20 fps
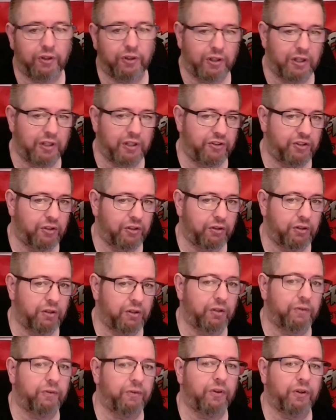the Godzilla
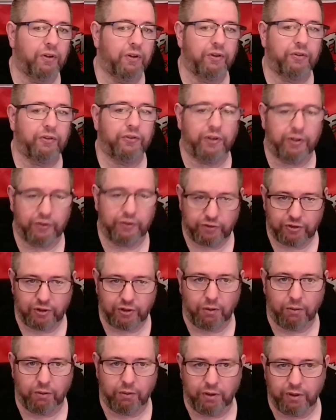universe, and
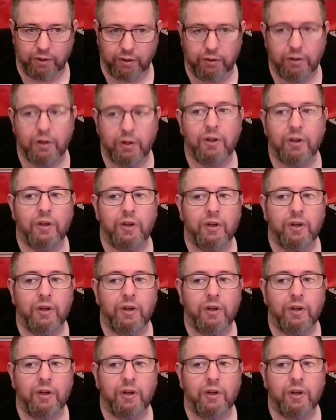so on.